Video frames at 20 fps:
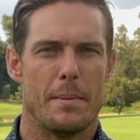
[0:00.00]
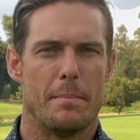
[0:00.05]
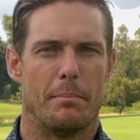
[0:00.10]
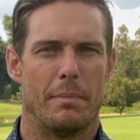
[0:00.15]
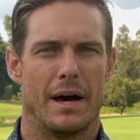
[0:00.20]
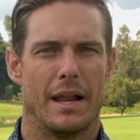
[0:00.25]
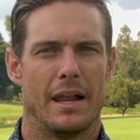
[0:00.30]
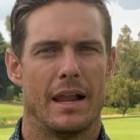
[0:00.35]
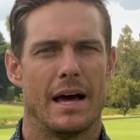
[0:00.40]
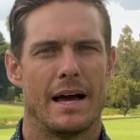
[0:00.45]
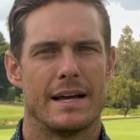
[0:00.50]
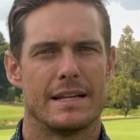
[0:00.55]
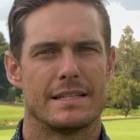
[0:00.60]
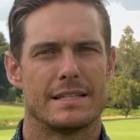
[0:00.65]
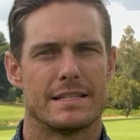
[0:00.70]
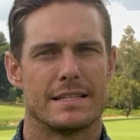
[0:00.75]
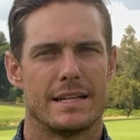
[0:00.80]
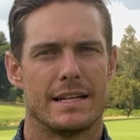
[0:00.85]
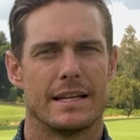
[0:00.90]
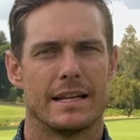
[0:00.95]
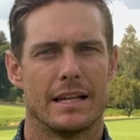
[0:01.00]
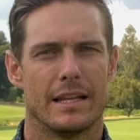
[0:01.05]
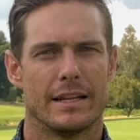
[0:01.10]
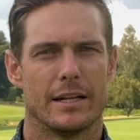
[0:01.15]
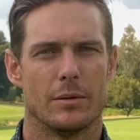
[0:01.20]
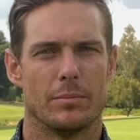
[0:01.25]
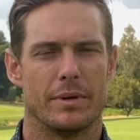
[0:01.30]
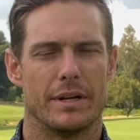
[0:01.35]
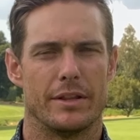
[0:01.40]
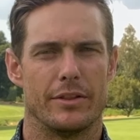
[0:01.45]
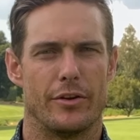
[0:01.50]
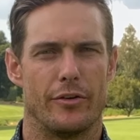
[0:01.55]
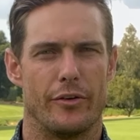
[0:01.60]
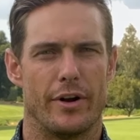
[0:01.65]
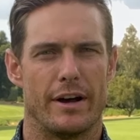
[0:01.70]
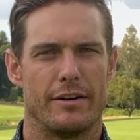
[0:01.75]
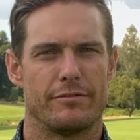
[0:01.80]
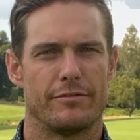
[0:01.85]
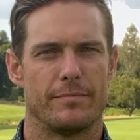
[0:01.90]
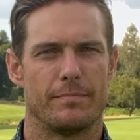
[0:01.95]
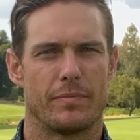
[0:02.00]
My light's sitting a little bit in the rough.